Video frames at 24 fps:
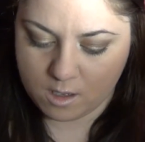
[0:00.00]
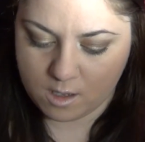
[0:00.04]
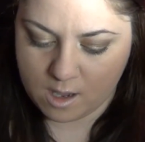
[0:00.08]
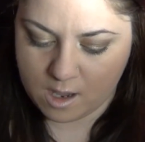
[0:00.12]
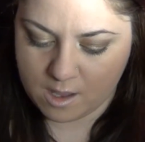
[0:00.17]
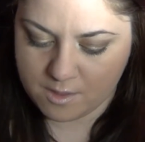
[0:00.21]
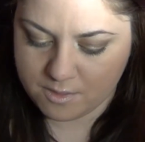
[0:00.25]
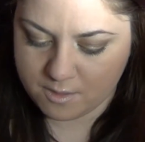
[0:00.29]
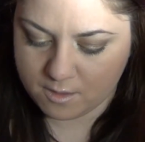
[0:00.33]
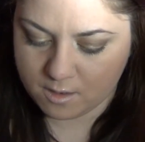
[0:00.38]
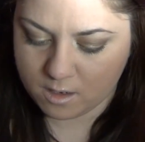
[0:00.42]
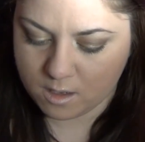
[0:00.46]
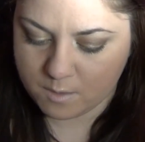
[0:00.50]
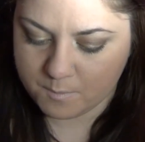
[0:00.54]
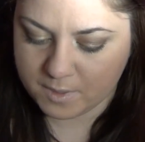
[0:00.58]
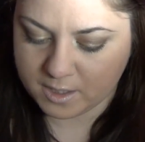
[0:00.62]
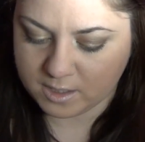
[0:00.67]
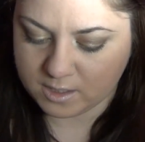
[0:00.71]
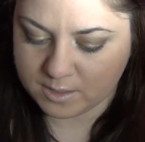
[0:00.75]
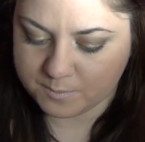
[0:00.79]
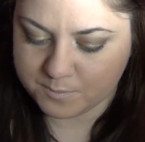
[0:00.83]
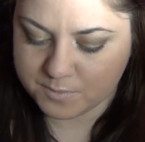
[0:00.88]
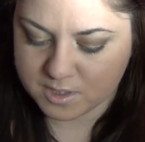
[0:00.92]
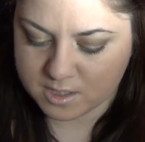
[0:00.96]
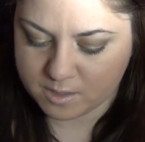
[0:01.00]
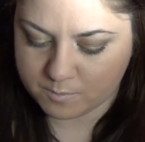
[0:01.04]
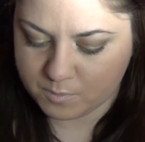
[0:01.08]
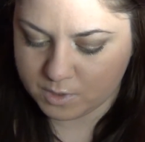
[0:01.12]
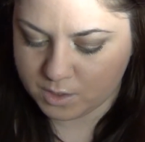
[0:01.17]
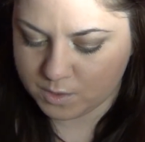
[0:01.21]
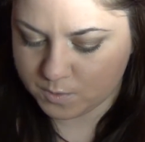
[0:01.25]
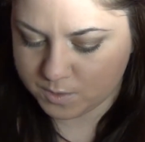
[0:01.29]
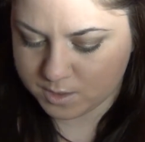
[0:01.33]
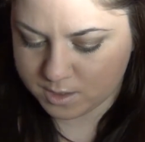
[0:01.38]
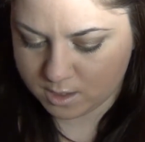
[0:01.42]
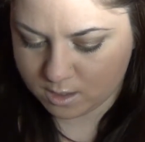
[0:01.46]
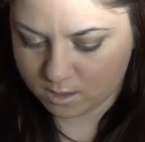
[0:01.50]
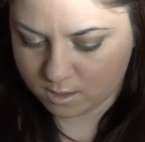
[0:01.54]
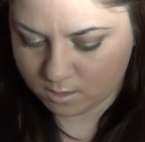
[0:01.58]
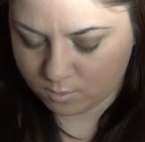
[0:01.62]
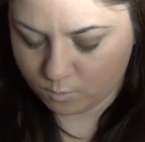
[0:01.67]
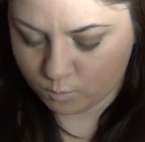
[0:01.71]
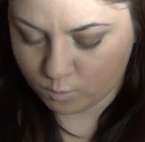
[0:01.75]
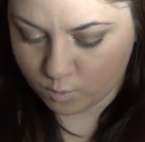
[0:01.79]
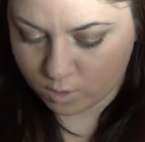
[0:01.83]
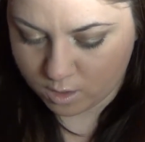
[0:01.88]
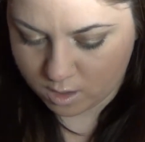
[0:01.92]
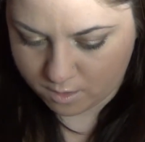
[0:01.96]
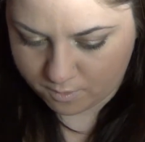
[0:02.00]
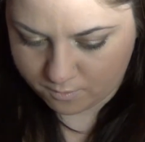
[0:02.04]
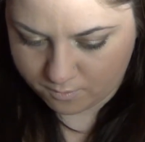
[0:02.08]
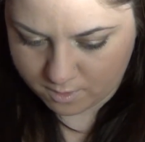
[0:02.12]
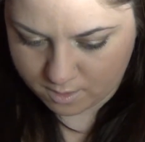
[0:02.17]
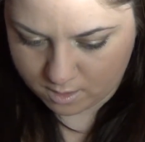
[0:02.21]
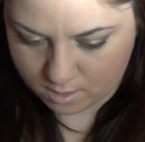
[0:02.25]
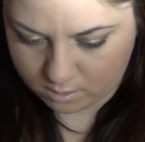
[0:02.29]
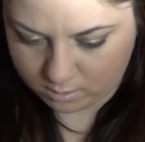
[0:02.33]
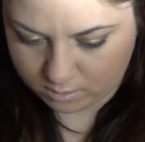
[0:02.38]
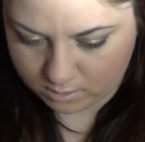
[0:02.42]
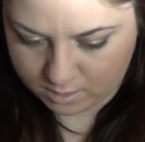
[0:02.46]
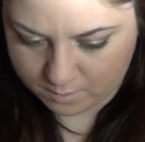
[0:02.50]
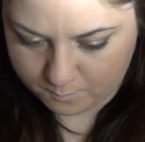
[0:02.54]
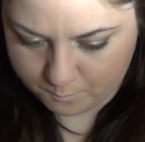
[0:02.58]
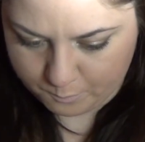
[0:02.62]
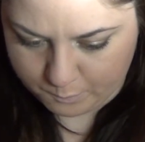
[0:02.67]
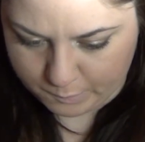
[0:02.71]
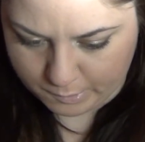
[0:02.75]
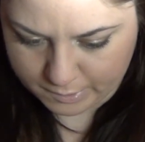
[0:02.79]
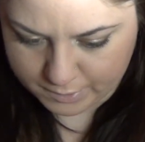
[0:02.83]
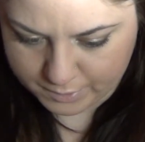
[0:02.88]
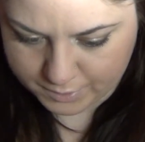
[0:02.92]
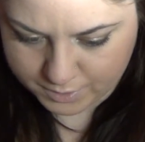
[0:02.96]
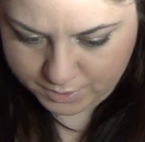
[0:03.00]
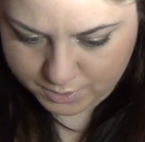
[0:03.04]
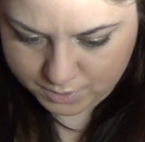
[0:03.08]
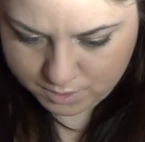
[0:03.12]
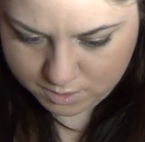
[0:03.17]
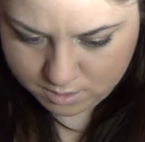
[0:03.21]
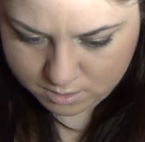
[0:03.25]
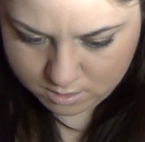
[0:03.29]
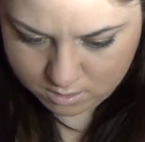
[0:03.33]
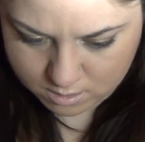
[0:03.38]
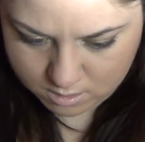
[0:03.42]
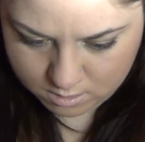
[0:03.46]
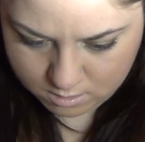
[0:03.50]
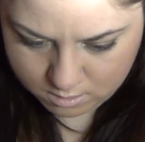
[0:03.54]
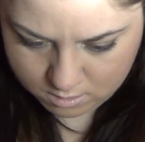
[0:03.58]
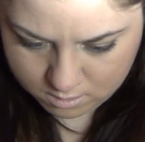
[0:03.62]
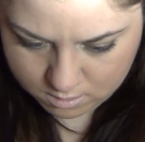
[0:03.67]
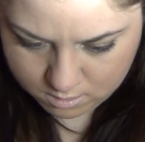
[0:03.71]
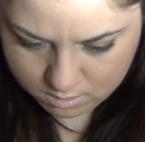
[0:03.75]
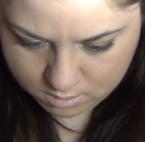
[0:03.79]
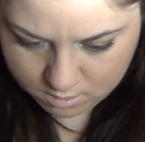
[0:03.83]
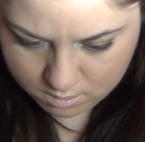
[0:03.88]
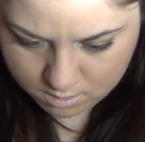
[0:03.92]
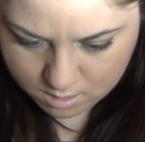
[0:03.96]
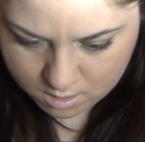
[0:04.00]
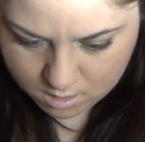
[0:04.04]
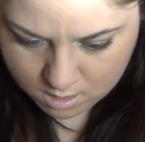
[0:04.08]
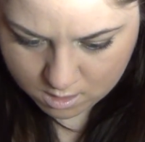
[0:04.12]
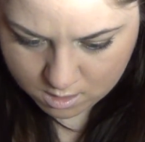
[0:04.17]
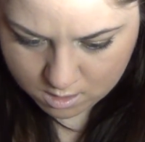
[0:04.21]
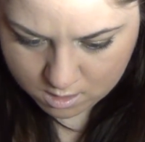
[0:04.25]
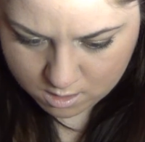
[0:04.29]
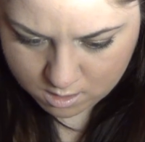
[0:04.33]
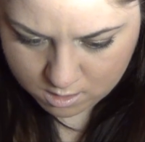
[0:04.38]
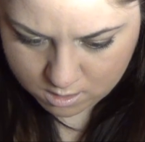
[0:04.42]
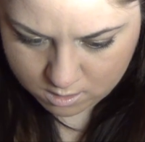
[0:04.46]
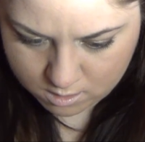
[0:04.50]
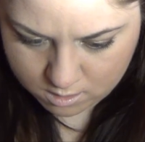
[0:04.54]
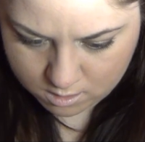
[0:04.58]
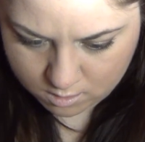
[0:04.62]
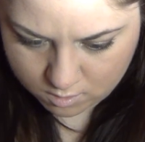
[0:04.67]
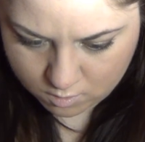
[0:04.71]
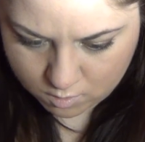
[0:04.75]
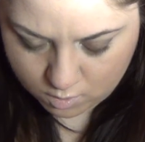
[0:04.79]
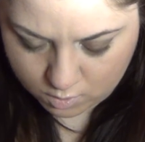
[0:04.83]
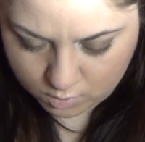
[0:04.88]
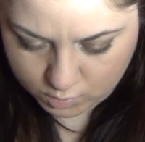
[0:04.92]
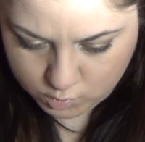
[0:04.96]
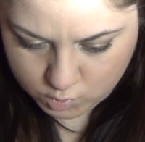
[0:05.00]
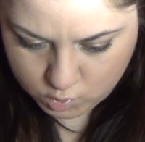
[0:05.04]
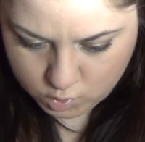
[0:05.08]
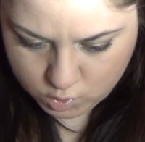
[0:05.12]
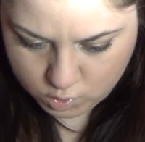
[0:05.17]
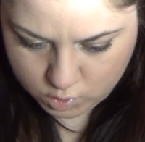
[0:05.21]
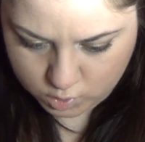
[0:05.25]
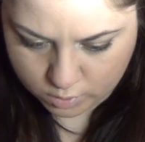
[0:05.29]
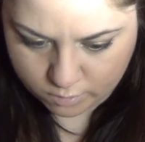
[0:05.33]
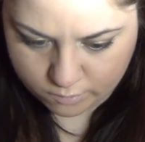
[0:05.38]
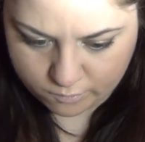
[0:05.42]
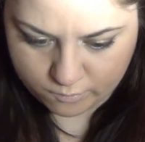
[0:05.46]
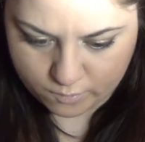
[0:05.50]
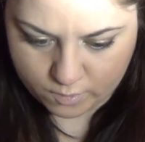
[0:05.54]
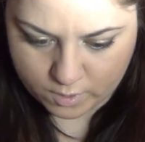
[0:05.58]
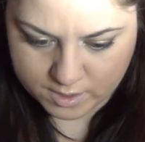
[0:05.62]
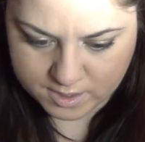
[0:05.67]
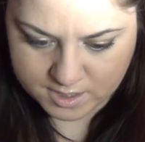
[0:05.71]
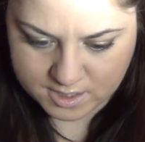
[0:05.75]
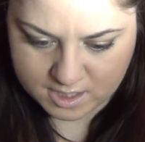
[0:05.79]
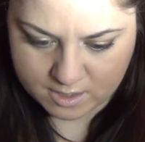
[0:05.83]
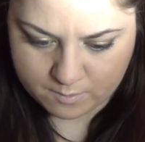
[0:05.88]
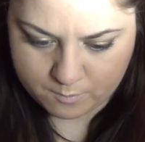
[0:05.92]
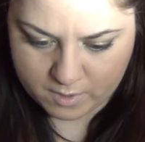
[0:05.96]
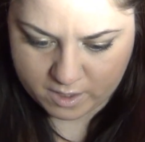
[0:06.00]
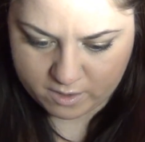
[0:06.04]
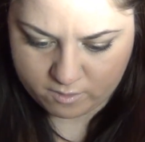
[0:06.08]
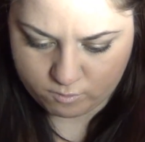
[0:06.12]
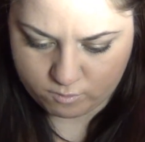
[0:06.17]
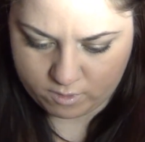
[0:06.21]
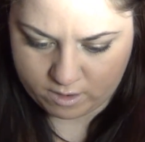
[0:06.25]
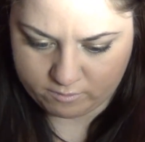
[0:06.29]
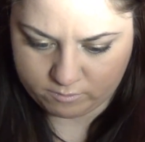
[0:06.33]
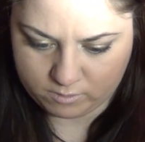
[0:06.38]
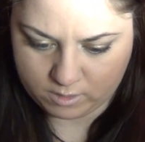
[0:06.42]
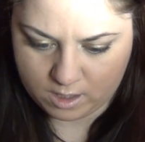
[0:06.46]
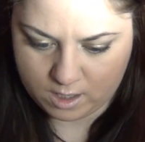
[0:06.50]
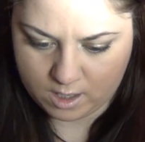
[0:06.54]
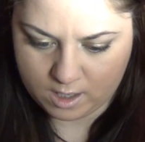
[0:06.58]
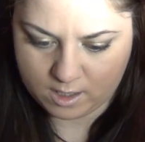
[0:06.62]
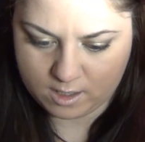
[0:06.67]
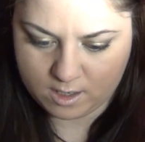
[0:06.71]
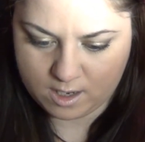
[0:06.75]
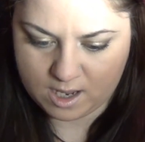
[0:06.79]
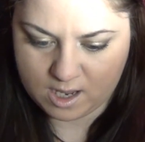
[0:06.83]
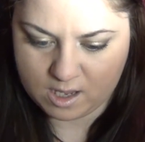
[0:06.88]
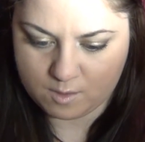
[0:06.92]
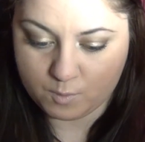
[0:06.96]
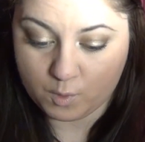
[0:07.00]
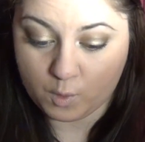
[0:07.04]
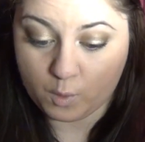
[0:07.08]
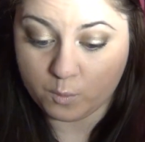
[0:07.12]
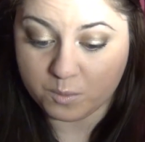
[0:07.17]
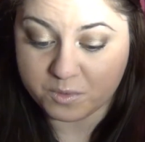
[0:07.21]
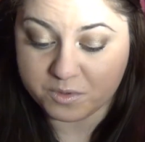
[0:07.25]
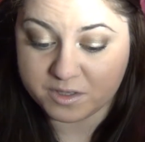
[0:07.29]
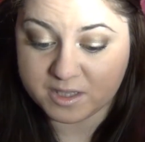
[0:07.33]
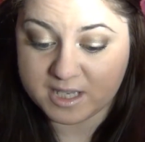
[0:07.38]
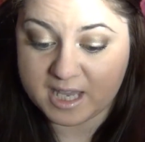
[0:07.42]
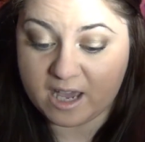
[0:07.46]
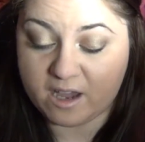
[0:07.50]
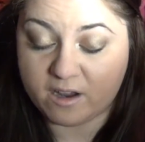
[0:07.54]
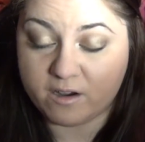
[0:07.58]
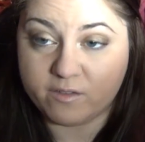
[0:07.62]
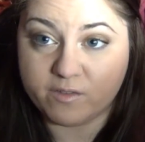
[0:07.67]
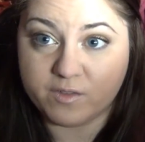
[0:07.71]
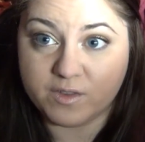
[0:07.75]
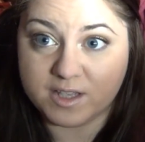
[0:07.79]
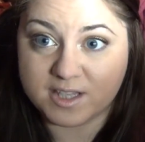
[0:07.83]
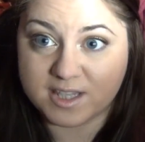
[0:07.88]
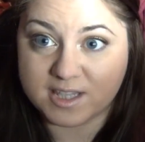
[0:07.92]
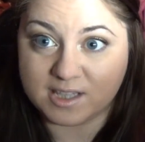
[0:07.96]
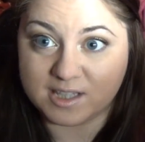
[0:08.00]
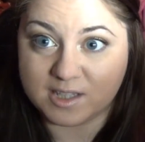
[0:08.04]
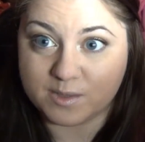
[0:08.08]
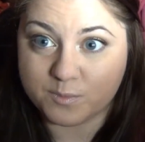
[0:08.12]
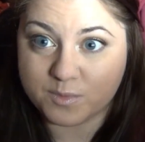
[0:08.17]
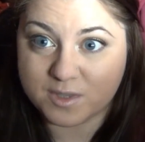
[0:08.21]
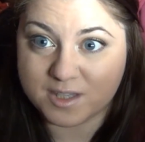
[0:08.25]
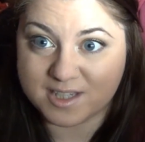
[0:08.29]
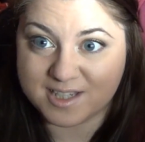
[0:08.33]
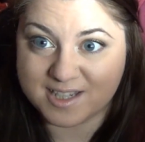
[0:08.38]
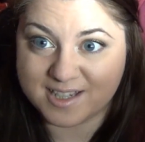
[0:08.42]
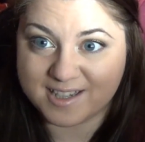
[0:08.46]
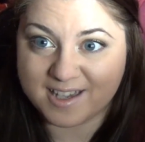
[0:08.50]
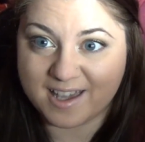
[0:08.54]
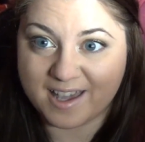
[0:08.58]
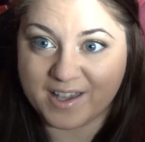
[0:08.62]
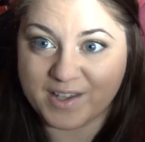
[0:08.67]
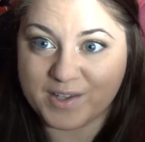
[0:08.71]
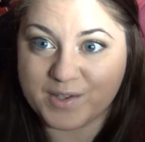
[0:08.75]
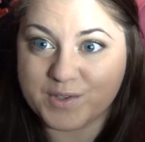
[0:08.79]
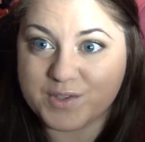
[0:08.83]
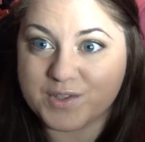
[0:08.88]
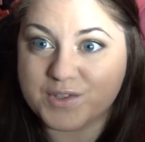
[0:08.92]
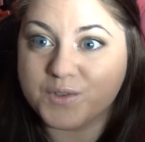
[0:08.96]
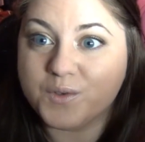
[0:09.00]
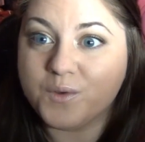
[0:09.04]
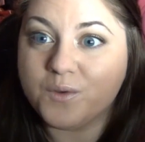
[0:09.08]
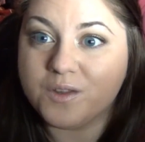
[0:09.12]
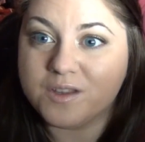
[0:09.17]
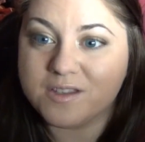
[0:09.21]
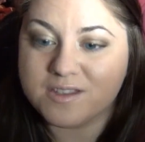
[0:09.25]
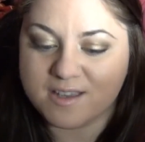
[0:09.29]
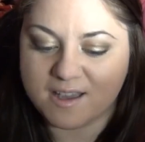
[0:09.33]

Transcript: And then on my lips, I'm using one of the lip butters called Sugar Frosting by Revlon. I am almost out of this lipstick. I use it all the